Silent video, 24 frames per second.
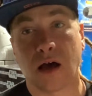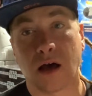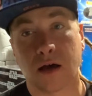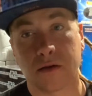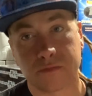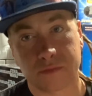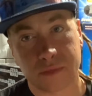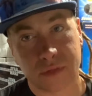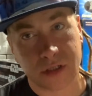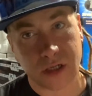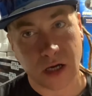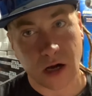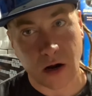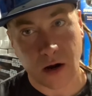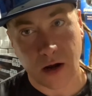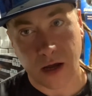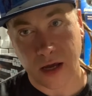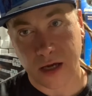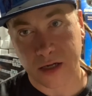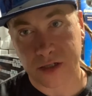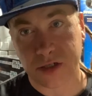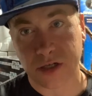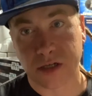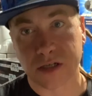Sorry,
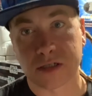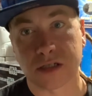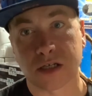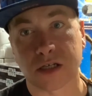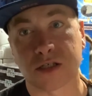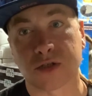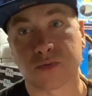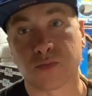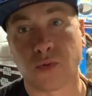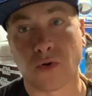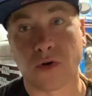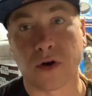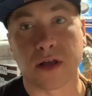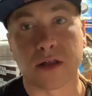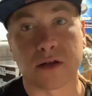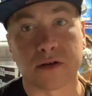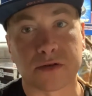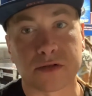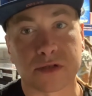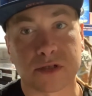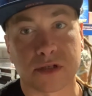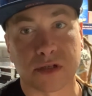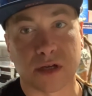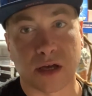I should have said
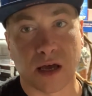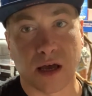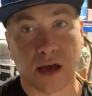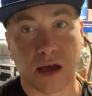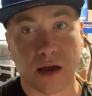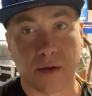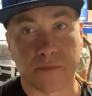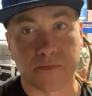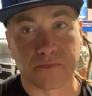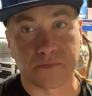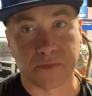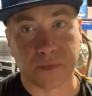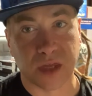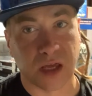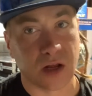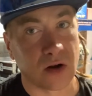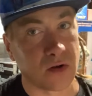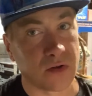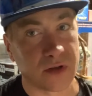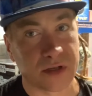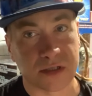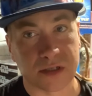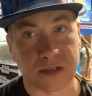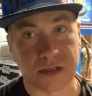spoilers. You
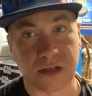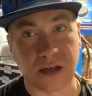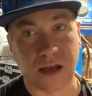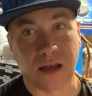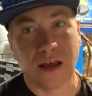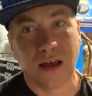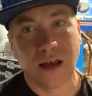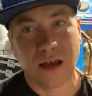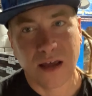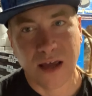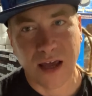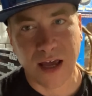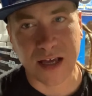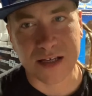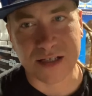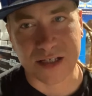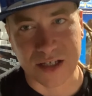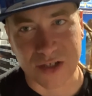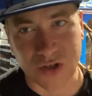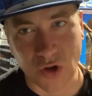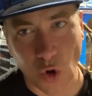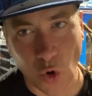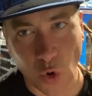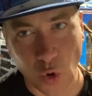know, this
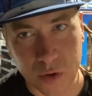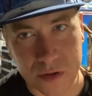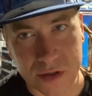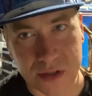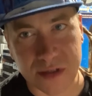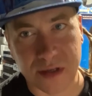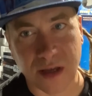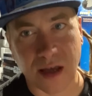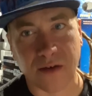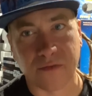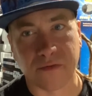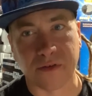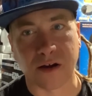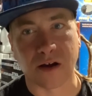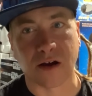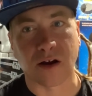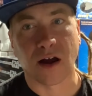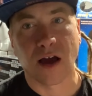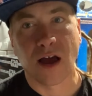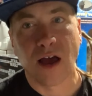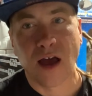is old stuff here.